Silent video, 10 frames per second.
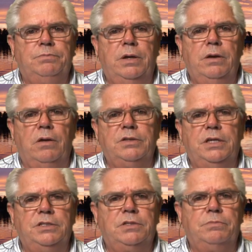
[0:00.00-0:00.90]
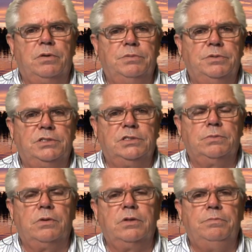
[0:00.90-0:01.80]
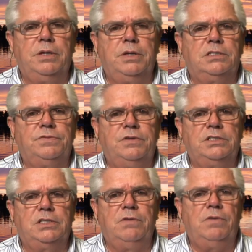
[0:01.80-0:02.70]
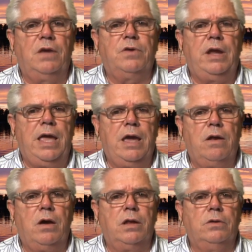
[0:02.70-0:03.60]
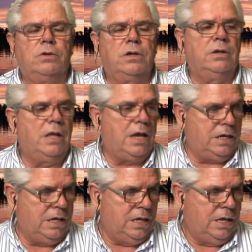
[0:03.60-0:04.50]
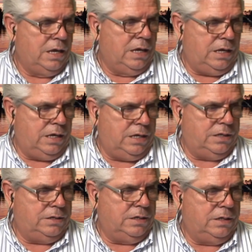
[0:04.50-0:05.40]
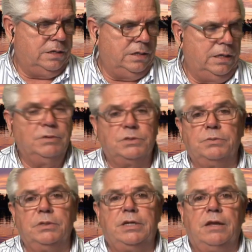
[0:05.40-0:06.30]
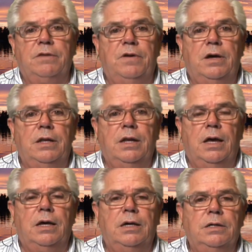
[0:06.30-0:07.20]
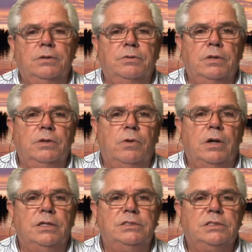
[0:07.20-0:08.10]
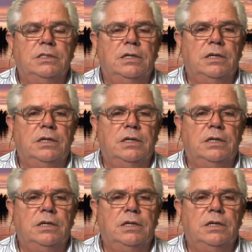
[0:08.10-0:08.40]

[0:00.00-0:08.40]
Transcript: By all intents and purposes, one of the biggest fish I've ever had on hook or line. And it was really kind of fun. It really was.